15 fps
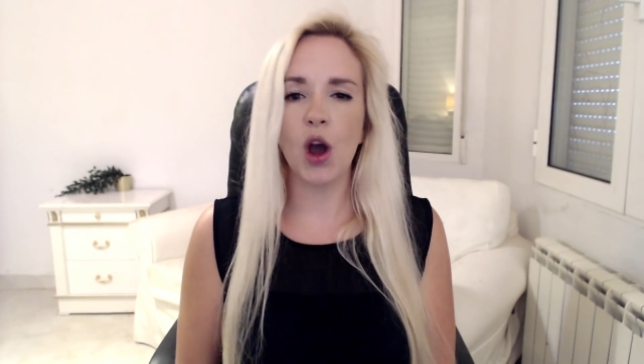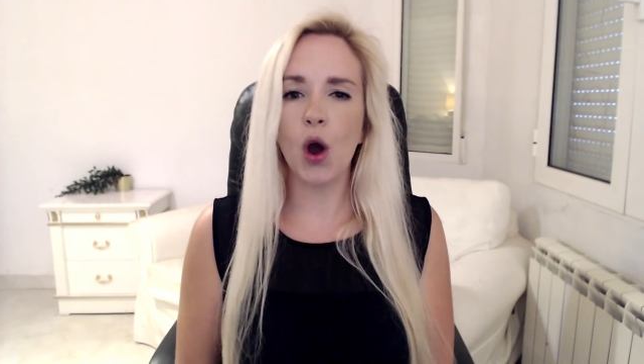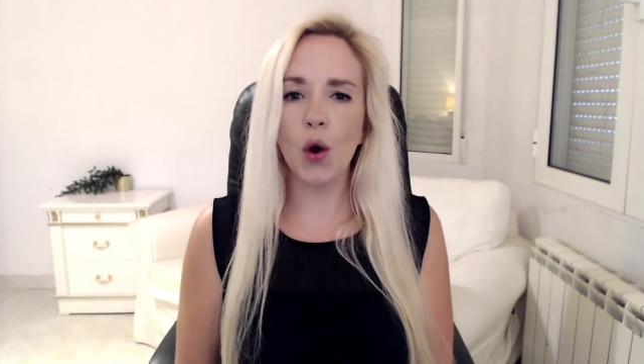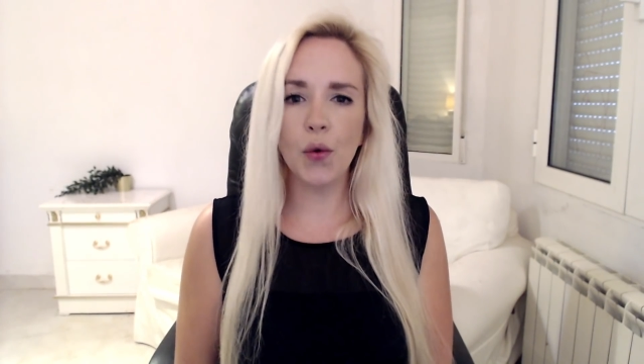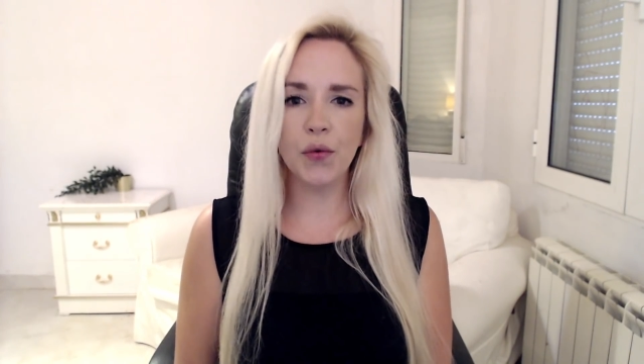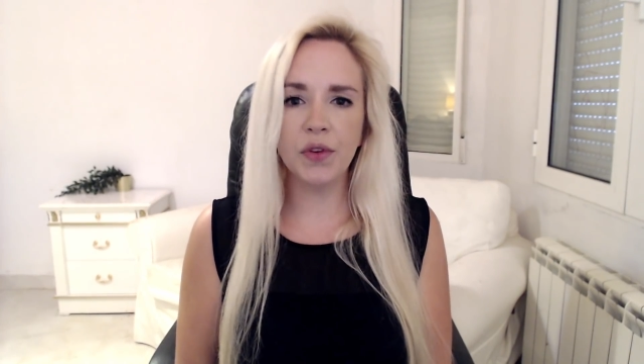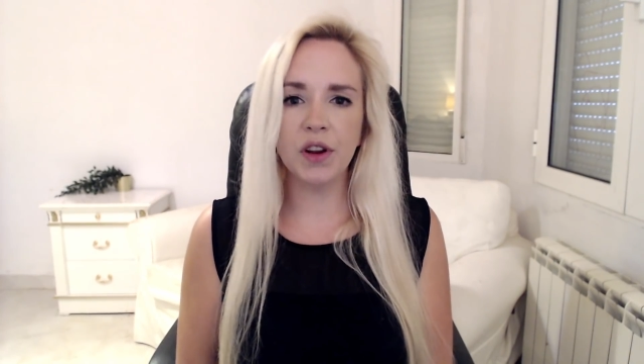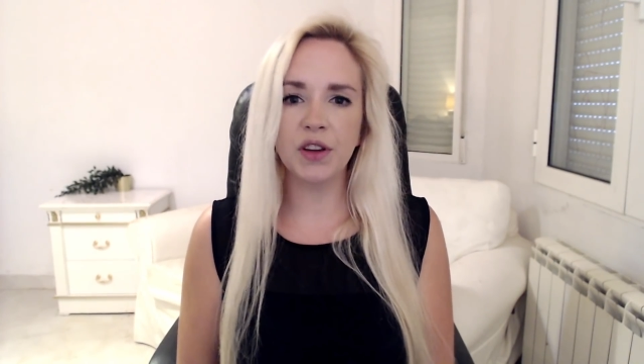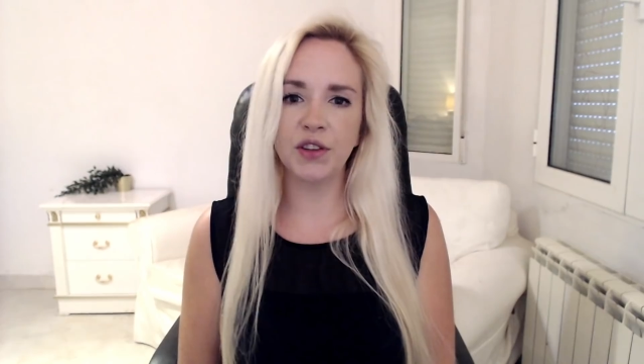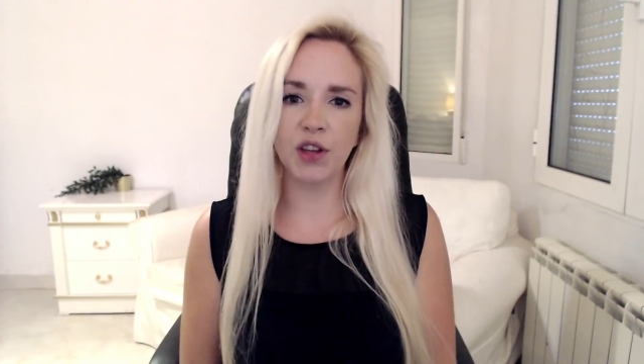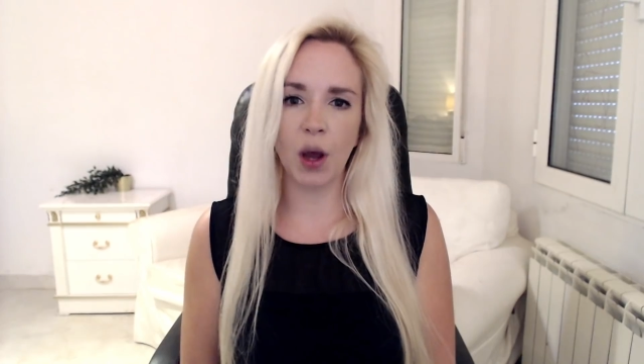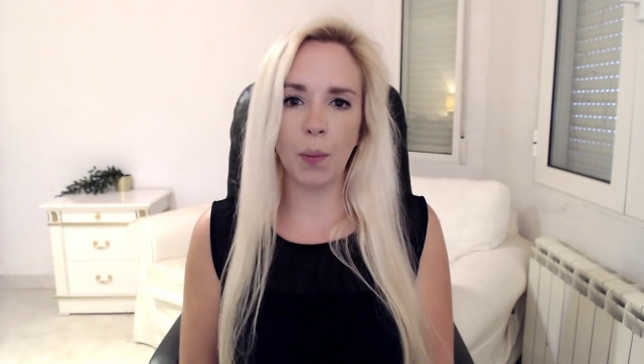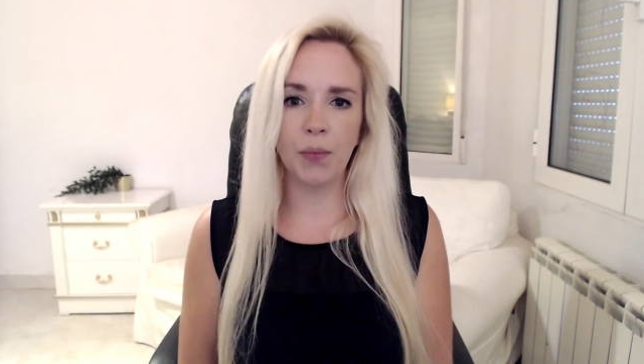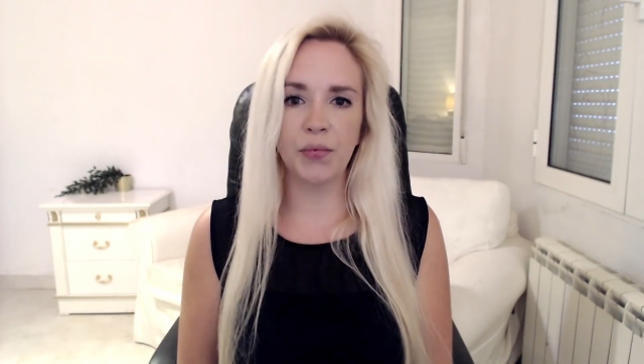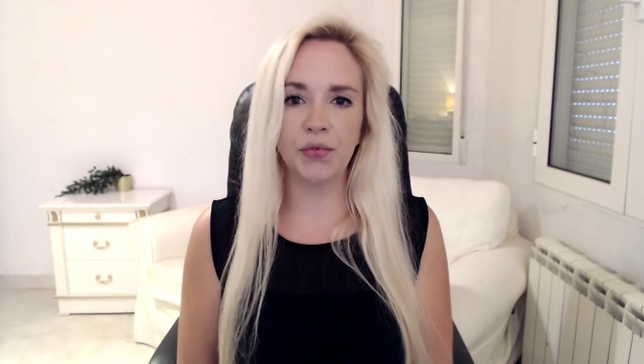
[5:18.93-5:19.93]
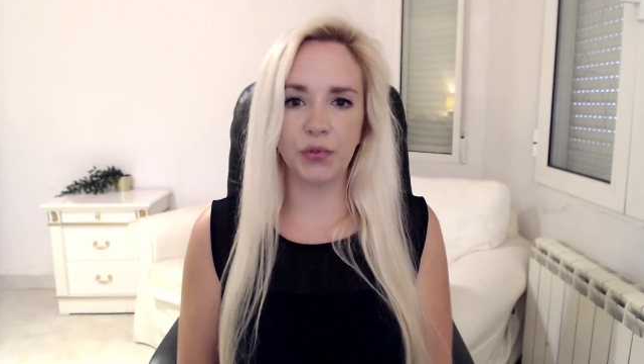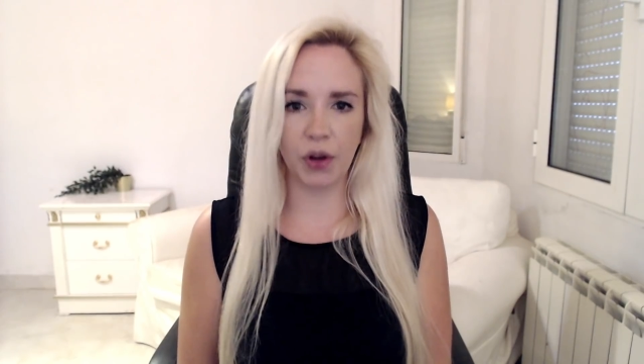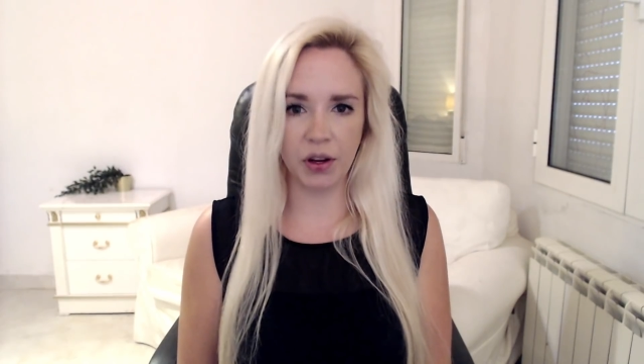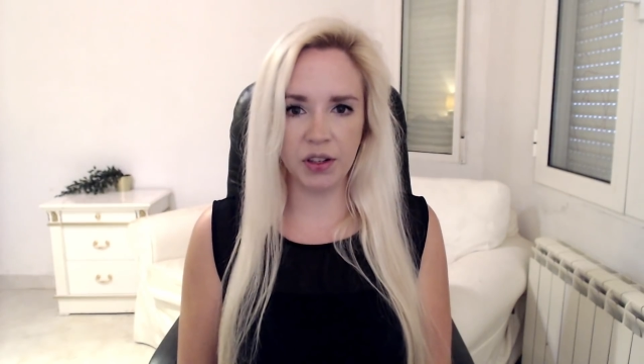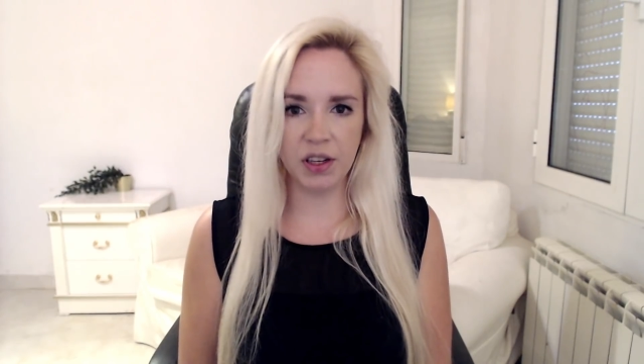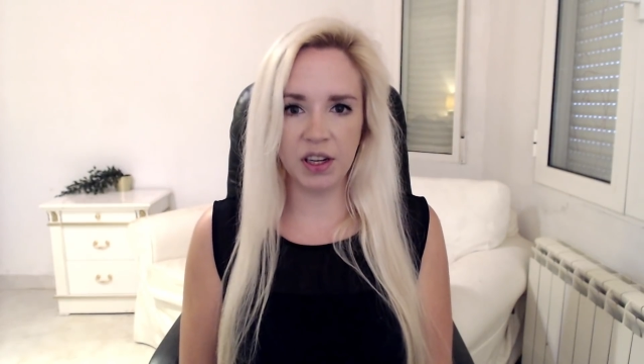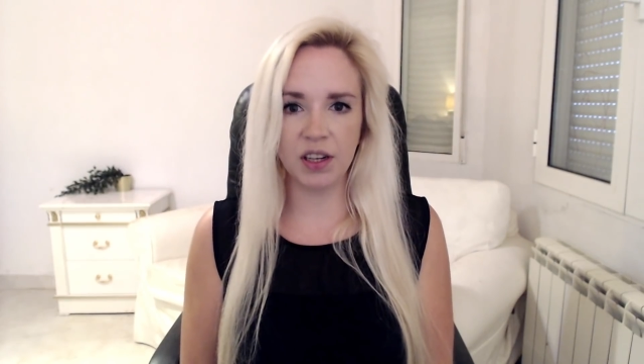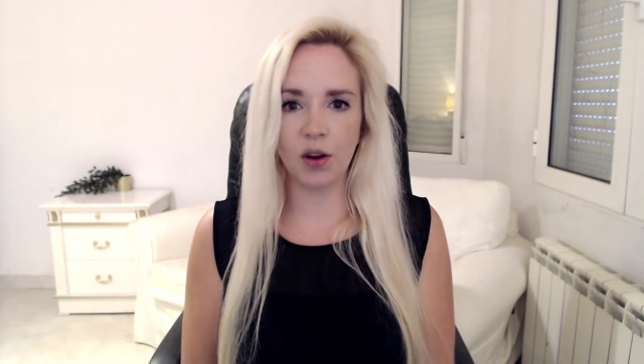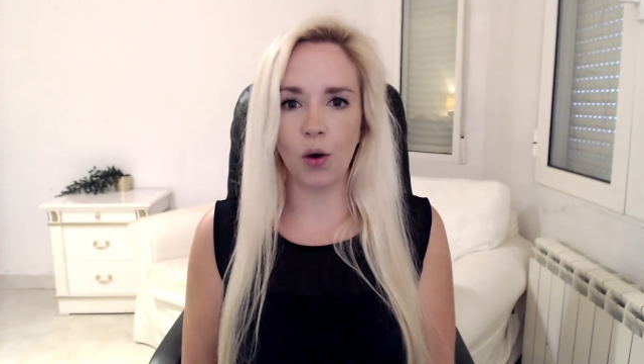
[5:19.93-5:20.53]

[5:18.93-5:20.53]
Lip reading: over-the-top funded